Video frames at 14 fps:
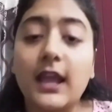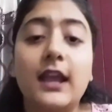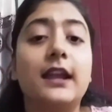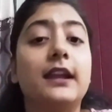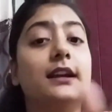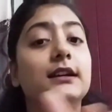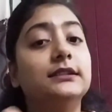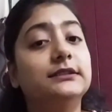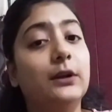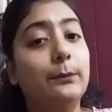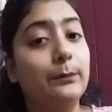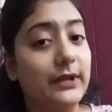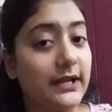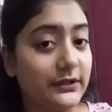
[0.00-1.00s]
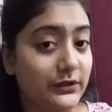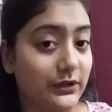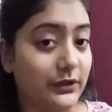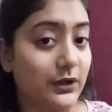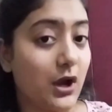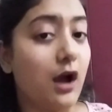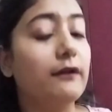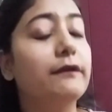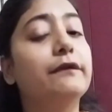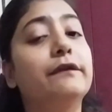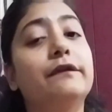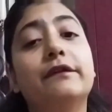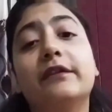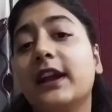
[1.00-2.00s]
Here's your platter of
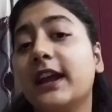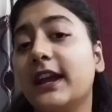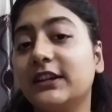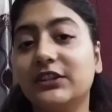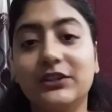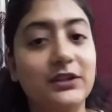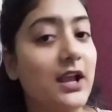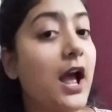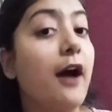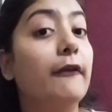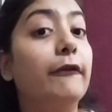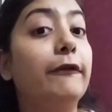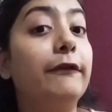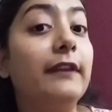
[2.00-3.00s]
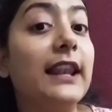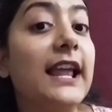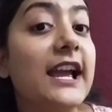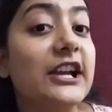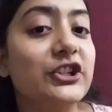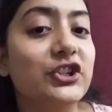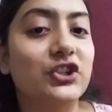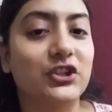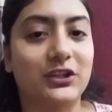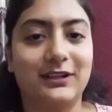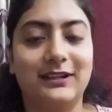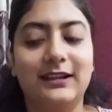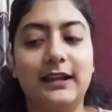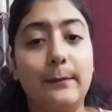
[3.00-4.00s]
fresh flesh
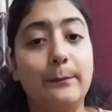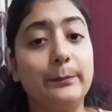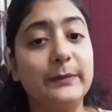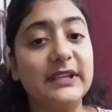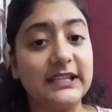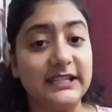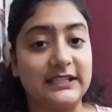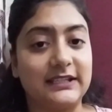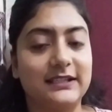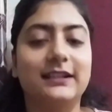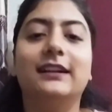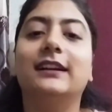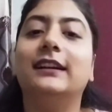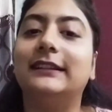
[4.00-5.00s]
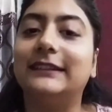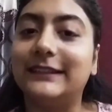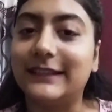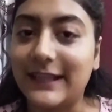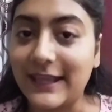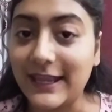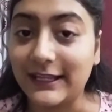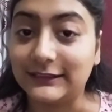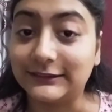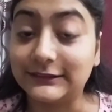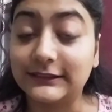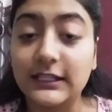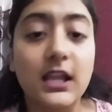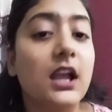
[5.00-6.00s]
meat."
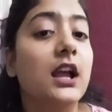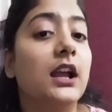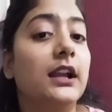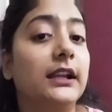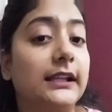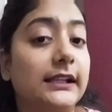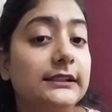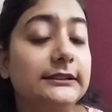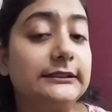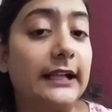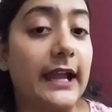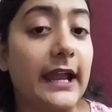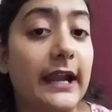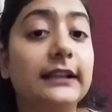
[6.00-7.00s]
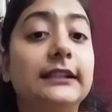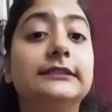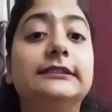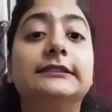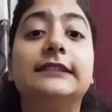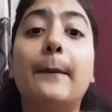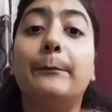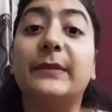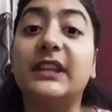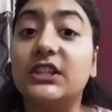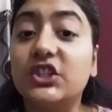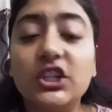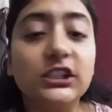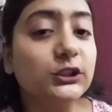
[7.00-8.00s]
Yes. He said this is a
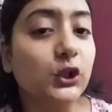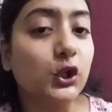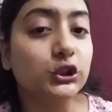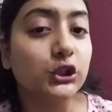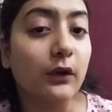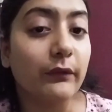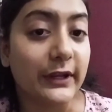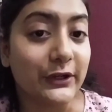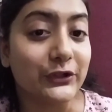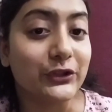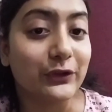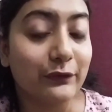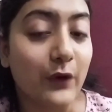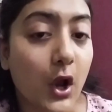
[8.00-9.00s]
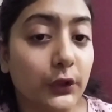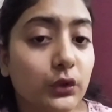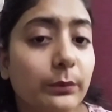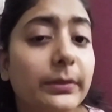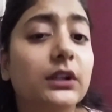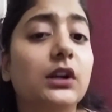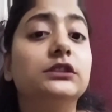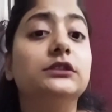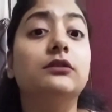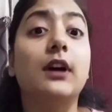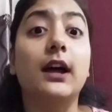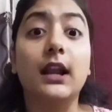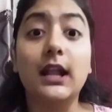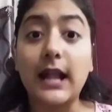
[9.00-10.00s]
major source of energy for you because you
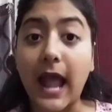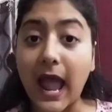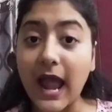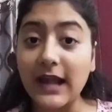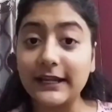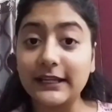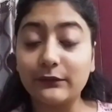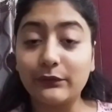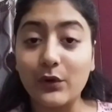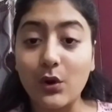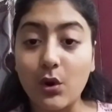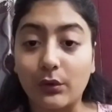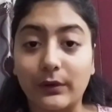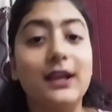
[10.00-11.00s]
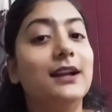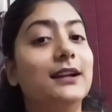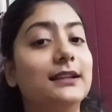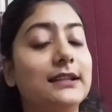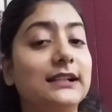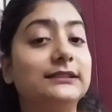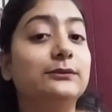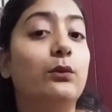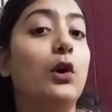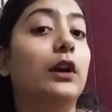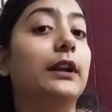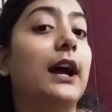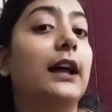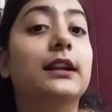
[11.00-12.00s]
are a carnivore. Yes,
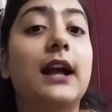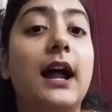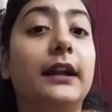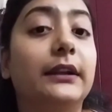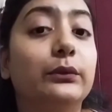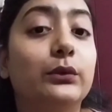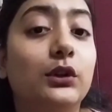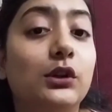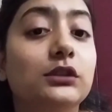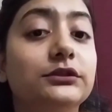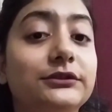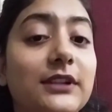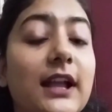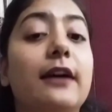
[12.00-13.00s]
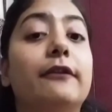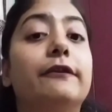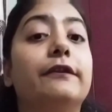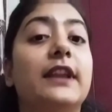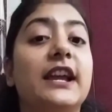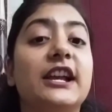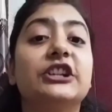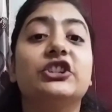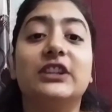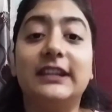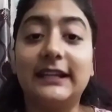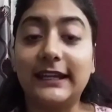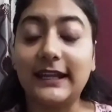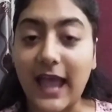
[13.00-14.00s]
what are carnivores? Flesh
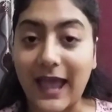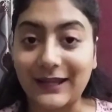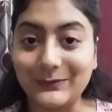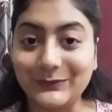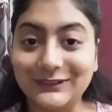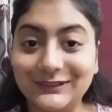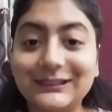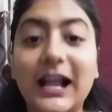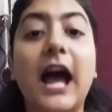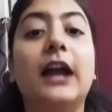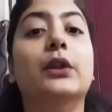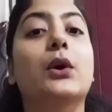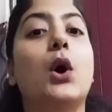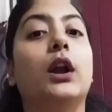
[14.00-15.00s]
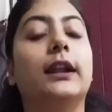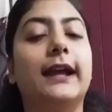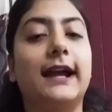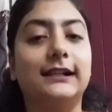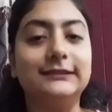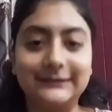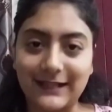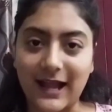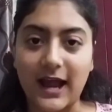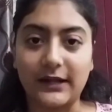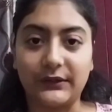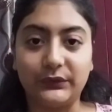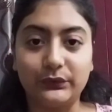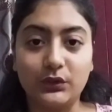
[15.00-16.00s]
eating animals are called as
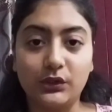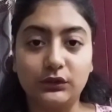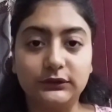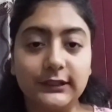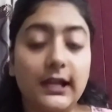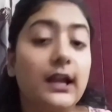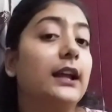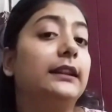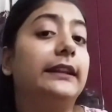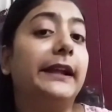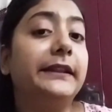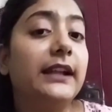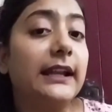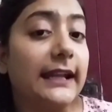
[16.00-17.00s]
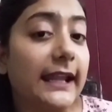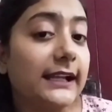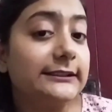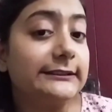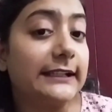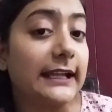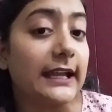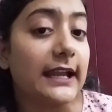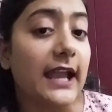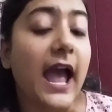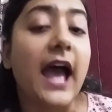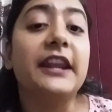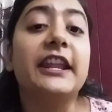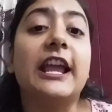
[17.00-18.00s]
carnivores. Then the next day,
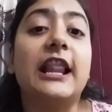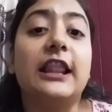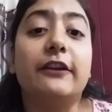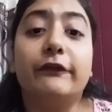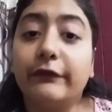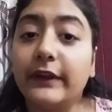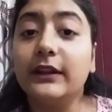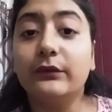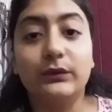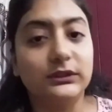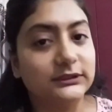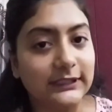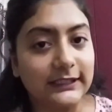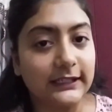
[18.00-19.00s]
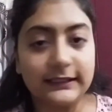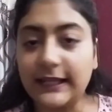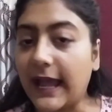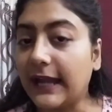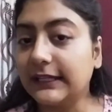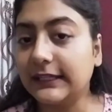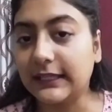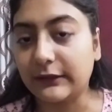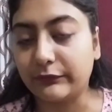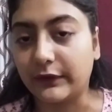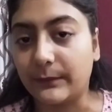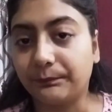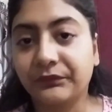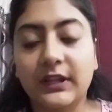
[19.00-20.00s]
an elephant visited that
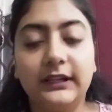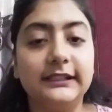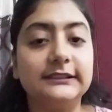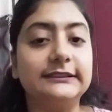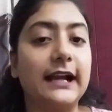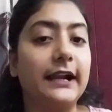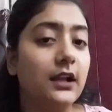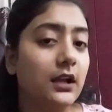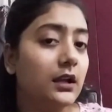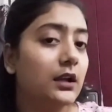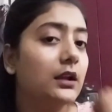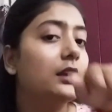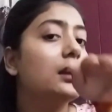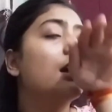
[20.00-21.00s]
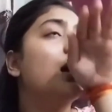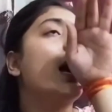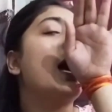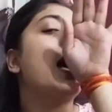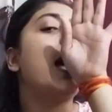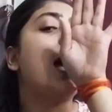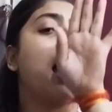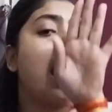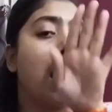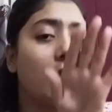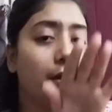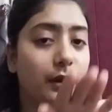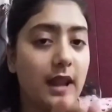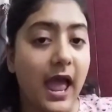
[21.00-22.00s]
cafe. He said,
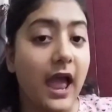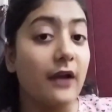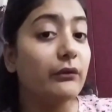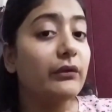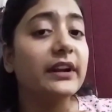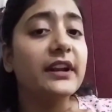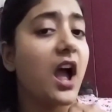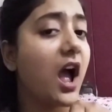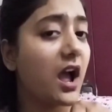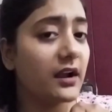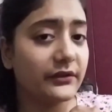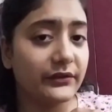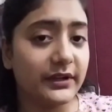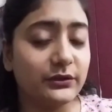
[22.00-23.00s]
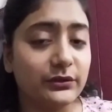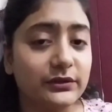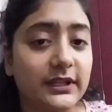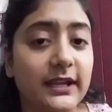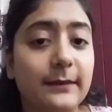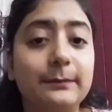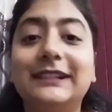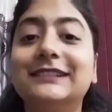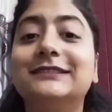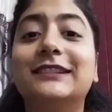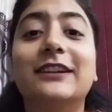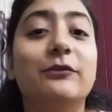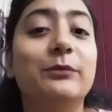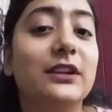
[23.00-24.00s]
"Owl, I'm very hungry today. Please
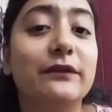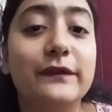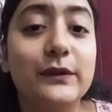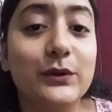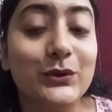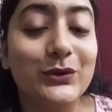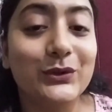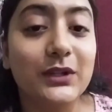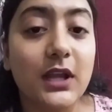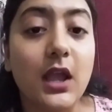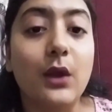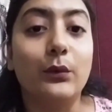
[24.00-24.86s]
give me the food."